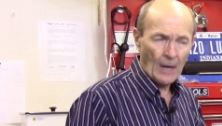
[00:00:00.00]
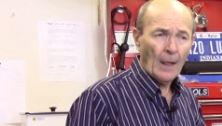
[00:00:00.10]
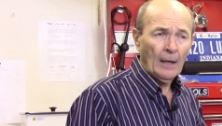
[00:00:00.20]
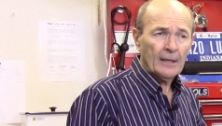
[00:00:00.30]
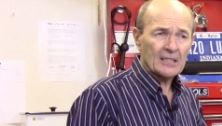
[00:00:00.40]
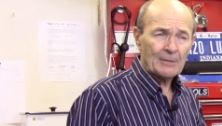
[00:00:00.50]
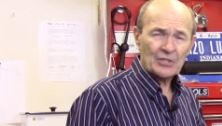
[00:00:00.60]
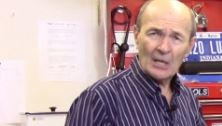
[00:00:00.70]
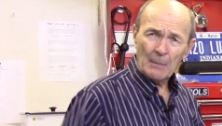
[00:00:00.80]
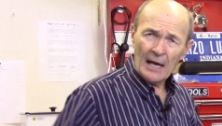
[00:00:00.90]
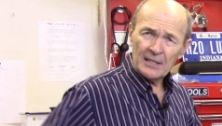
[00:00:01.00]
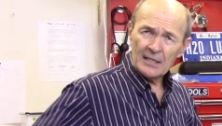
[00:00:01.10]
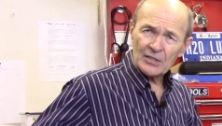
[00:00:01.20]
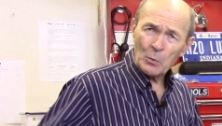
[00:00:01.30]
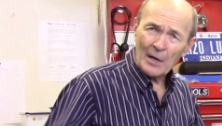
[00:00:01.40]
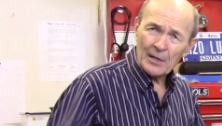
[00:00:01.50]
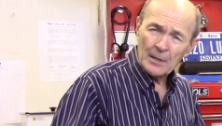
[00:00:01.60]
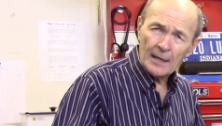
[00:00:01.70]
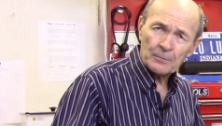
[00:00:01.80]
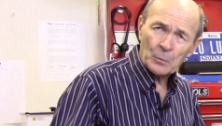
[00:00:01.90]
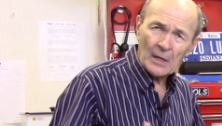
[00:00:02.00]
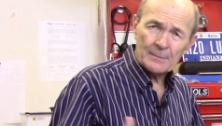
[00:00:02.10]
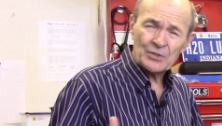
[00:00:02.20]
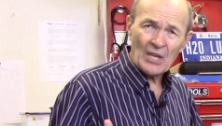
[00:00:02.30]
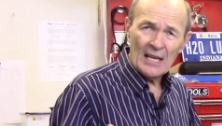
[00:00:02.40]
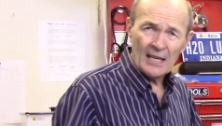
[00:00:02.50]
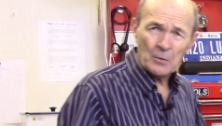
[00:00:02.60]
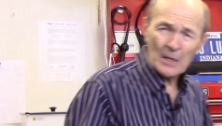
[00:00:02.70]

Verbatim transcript: It gives me some ideas to whether or not what I'm saying,